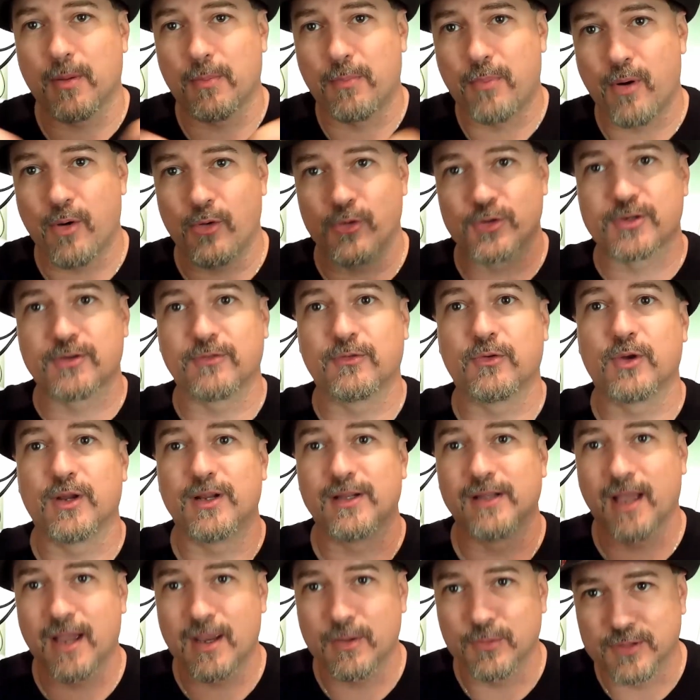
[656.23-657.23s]
a pulse of
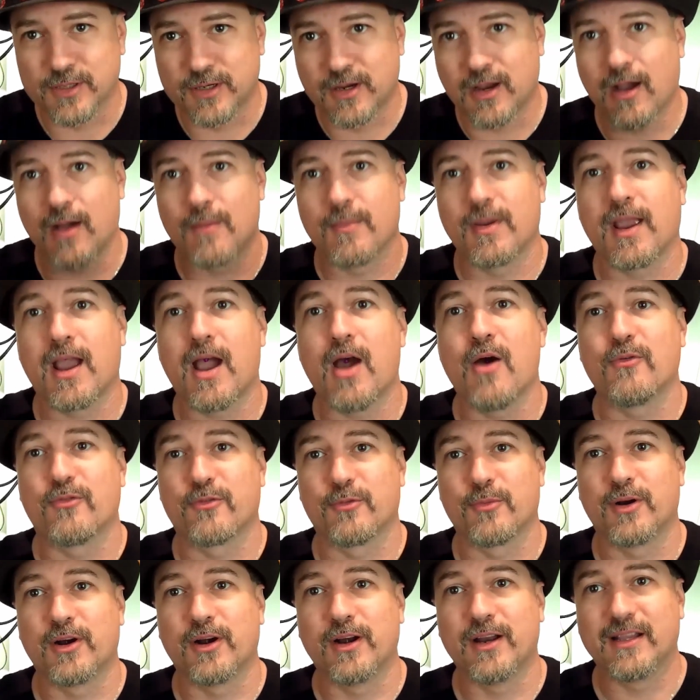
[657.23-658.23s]
green light was coming out
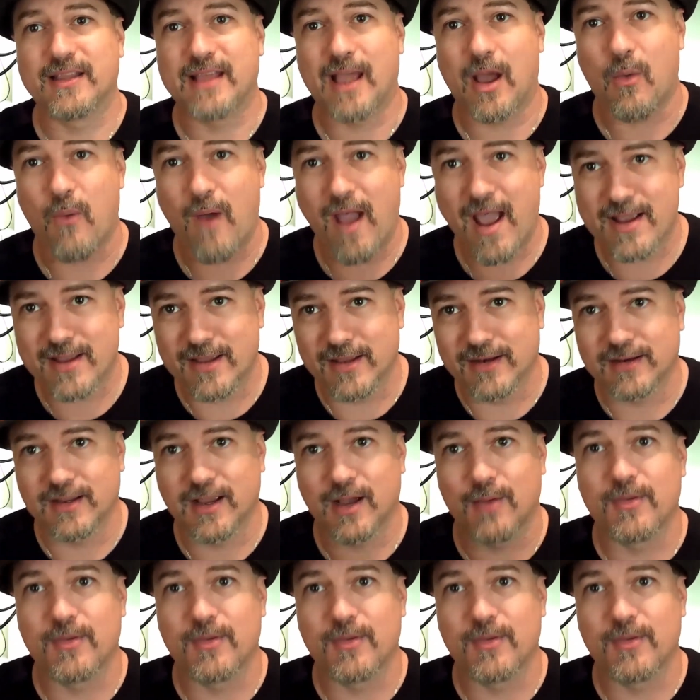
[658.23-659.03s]
from underneath that wagon,